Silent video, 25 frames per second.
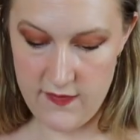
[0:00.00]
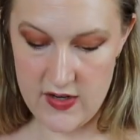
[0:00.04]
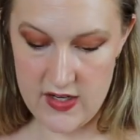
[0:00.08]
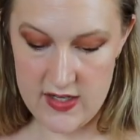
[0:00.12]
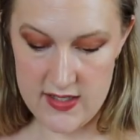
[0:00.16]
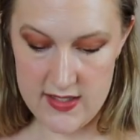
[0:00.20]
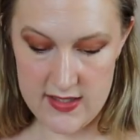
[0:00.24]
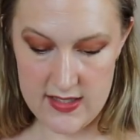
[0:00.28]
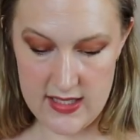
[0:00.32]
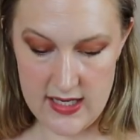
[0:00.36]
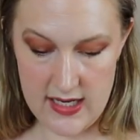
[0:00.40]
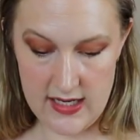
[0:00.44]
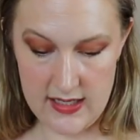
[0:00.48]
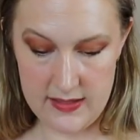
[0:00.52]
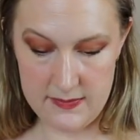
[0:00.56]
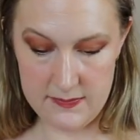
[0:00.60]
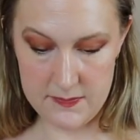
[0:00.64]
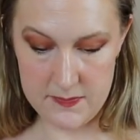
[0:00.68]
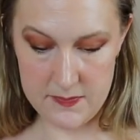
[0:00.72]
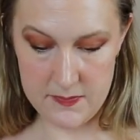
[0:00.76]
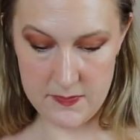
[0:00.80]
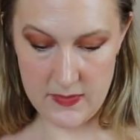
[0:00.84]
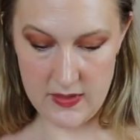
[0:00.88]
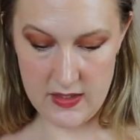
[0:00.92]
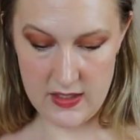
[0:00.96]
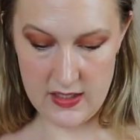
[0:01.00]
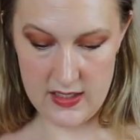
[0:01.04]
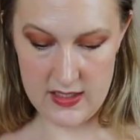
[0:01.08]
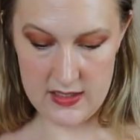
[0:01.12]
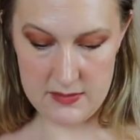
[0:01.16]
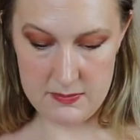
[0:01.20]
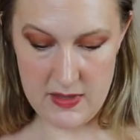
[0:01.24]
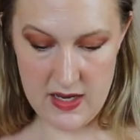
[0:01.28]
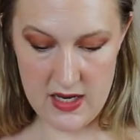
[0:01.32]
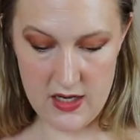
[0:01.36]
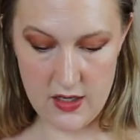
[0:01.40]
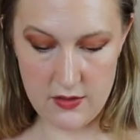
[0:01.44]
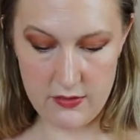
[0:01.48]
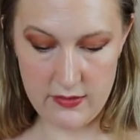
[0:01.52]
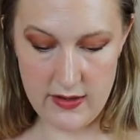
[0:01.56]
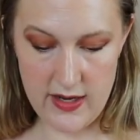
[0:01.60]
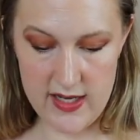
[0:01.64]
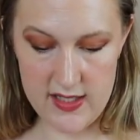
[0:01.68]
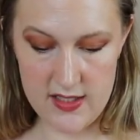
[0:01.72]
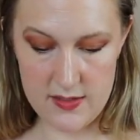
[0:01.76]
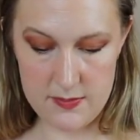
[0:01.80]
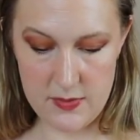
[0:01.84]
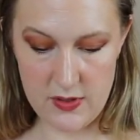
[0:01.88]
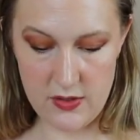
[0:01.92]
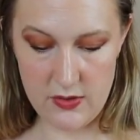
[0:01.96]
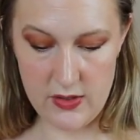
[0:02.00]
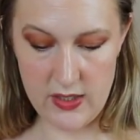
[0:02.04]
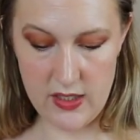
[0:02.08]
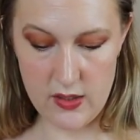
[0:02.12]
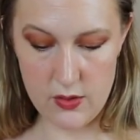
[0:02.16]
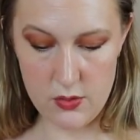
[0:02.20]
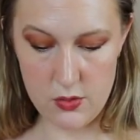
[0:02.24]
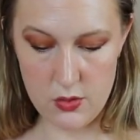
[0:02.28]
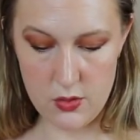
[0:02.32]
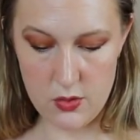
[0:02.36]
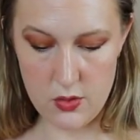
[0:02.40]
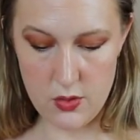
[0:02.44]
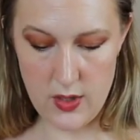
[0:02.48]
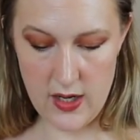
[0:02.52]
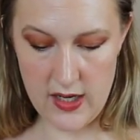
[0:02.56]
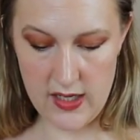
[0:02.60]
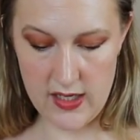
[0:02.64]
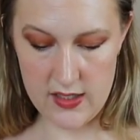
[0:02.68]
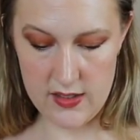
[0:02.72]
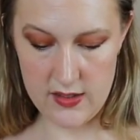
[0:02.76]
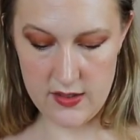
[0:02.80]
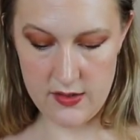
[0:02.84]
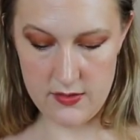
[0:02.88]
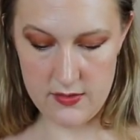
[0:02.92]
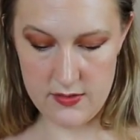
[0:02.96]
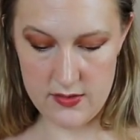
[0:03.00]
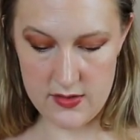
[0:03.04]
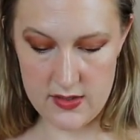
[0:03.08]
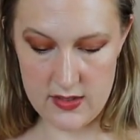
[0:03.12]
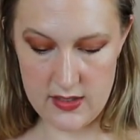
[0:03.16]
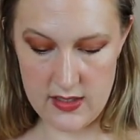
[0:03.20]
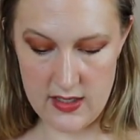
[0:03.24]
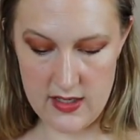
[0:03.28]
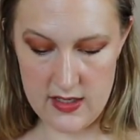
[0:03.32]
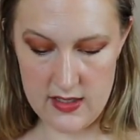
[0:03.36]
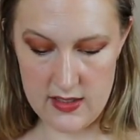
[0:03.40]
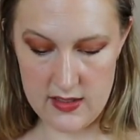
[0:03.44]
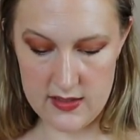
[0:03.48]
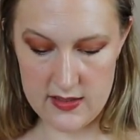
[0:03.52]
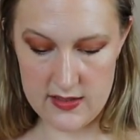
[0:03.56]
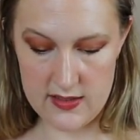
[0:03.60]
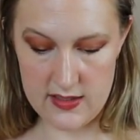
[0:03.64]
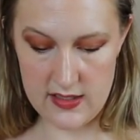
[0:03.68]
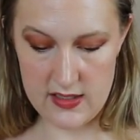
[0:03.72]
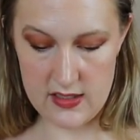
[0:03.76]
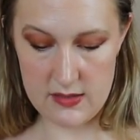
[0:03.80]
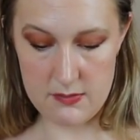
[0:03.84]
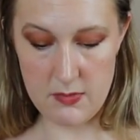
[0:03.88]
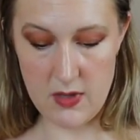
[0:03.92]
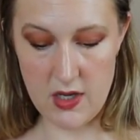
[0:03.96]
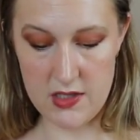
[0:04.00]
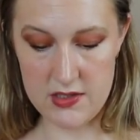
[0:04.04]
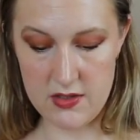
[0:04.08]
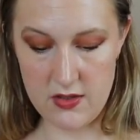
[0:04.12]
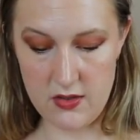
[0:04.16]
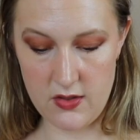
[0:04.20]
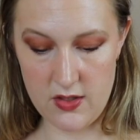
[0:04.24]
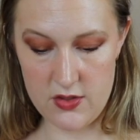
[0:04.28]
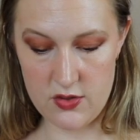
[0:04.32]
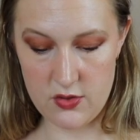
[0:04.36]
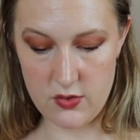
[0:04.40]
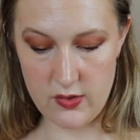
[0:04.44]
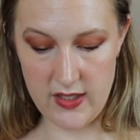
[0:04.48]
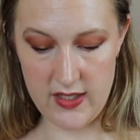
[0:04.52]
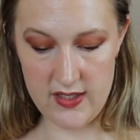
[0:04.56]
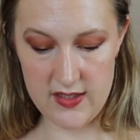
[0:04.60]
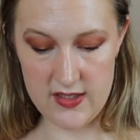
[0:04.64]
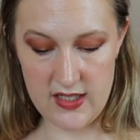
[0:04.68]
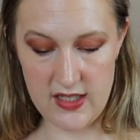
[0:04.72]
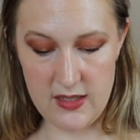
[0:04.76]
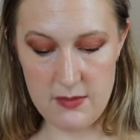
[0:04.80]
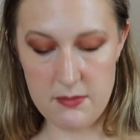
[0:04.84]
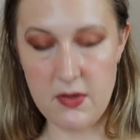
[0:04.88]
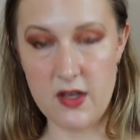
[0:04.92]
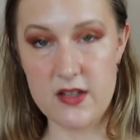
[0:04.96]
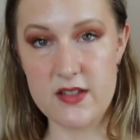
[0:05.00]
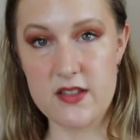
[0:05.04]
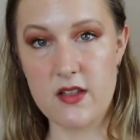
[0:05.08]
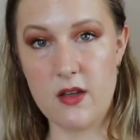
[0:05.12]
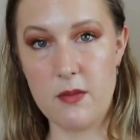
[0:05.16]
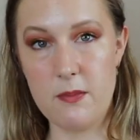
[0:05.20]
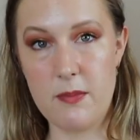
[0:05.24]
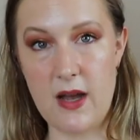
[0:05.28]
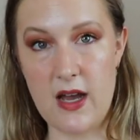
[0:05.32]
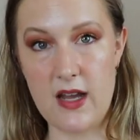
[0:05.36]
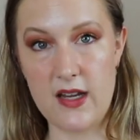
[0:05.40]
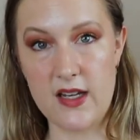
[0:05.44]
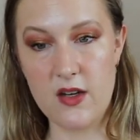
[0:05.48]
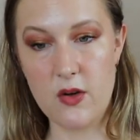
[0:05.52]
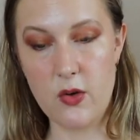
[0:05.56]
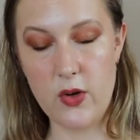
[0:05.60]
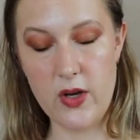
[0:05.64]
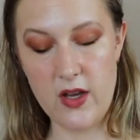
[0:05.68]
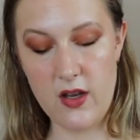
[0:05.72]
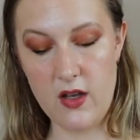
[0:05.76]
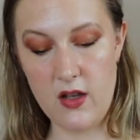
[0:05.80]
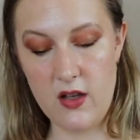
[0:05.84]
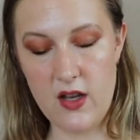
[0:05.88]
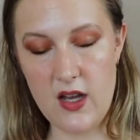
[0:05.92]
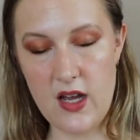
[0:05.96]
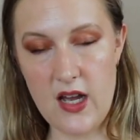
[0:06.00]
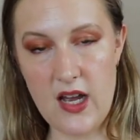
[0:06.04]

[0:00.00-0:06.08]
first thing is by Grace Beauty. Ooh, I could use this. It's muscle and joint deep muscle body oil.